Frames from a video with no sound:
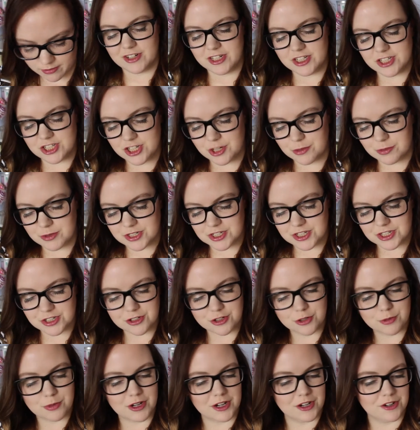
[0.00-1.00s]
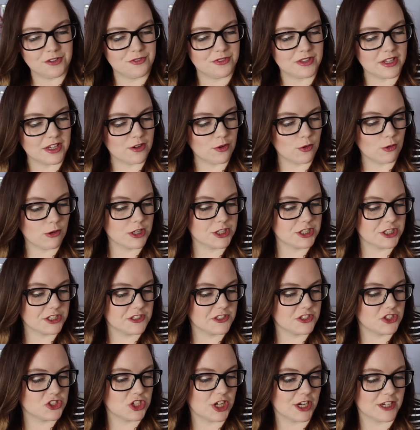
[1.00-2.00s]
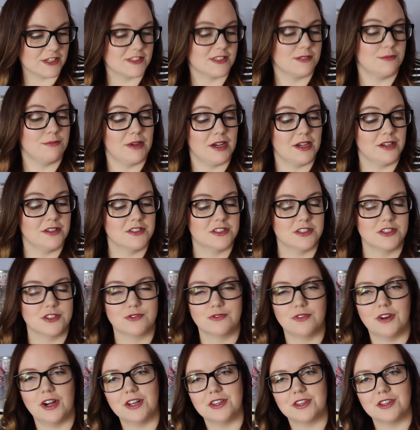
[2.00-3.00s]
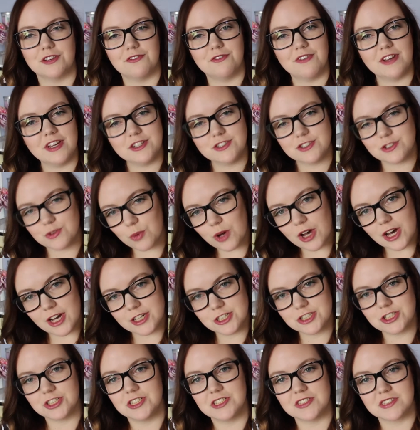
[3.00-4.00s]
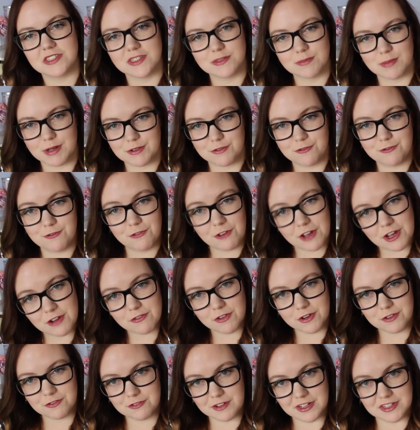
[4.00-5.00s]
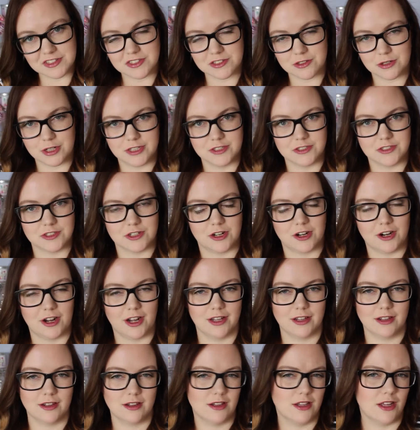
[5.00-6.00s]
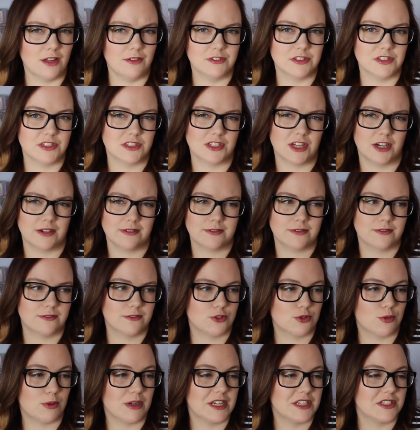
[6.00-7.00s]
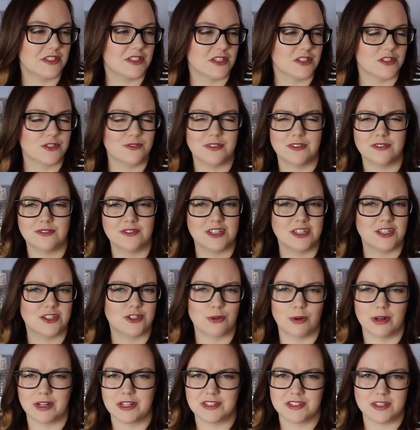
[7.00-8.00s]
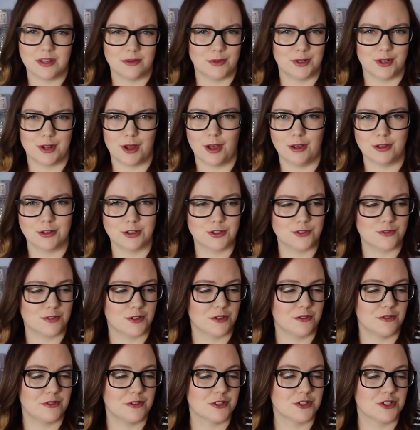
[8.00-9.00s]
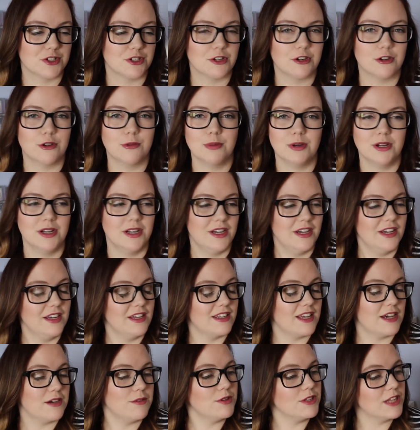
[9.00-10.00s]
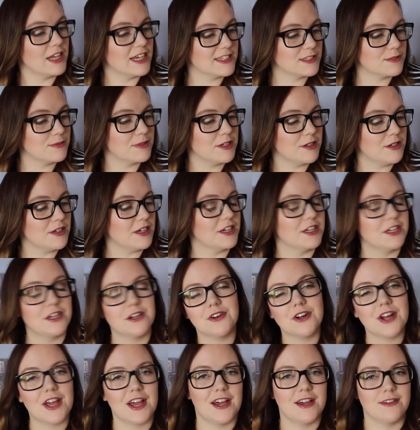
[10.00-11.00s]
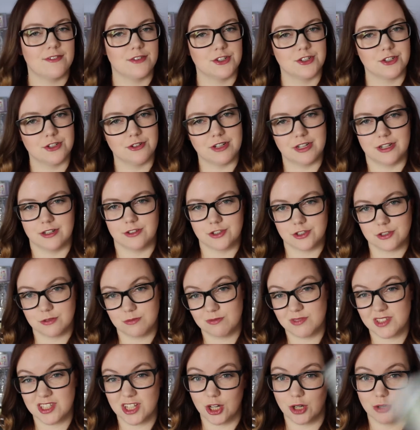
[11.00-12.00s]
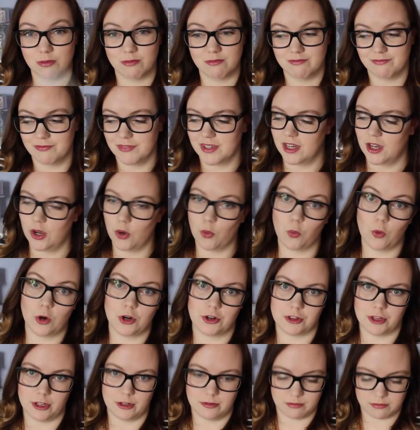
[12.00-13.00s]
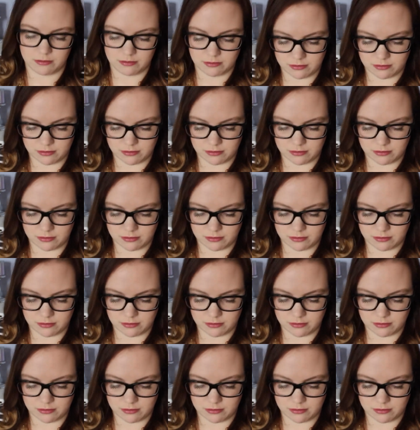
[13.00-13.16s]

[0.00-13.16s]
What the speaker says: Finished up a tube of the Origins Checks and Balances Frothy Face Wash. This is my favorite face cleanser. I love this stuff. $26.50, $27 for a full tube. That will last me 1.5 to 2 years, so worth it.